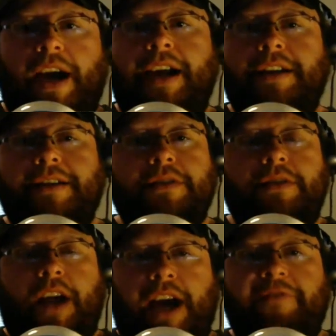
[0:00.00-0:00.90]

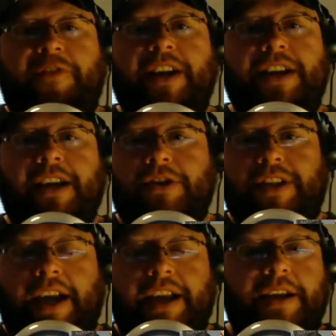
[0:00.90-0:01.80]
I find it
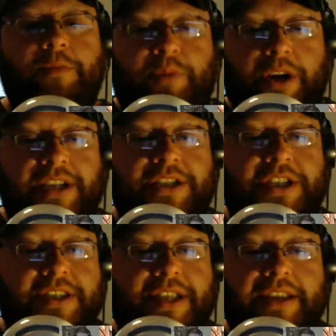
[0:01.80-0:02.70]
entertaining, but it's
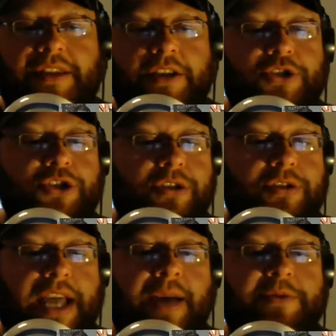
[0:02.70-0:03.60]
just like there's
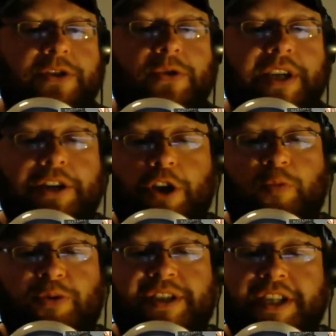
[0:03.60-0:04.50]
absolutely no
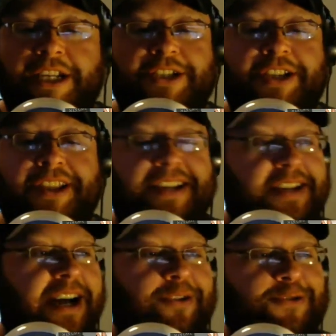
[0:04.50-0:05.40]
prestige to that
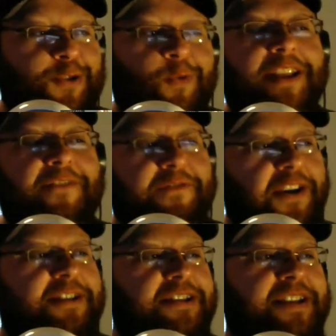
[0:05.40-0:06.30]
title. So why the
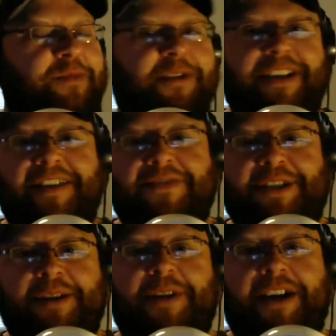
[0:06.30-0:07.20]
fuck does anybody give a
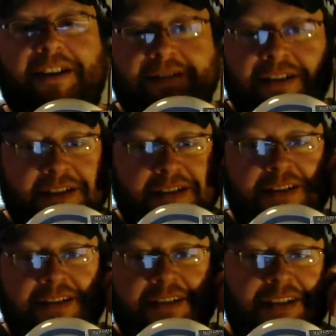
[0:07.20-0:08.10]
shit about it?
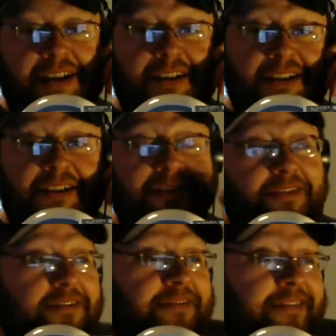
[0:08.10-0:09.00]
Like,
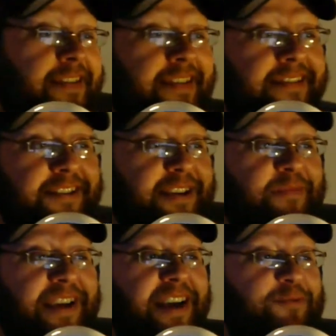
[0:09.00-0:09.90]
oh, look at
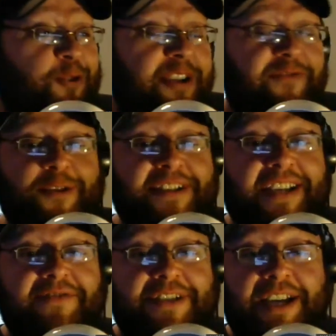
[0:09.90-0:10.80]
me, I'm
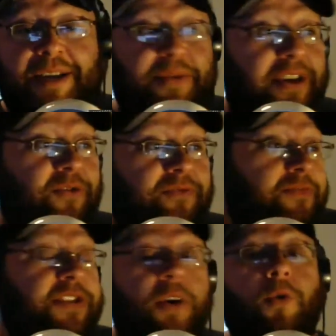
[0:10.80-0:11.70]
24/7 champion.
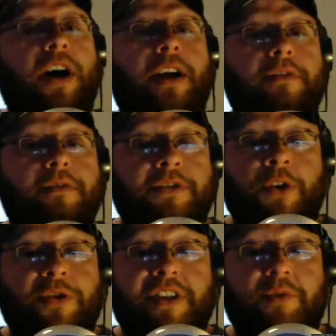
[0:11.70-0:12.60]
So what?
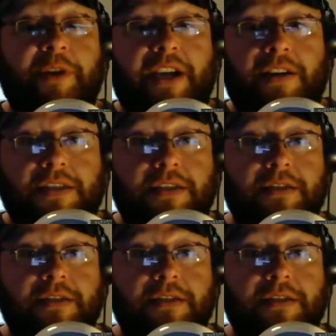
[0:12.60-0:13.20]
So is everybody else.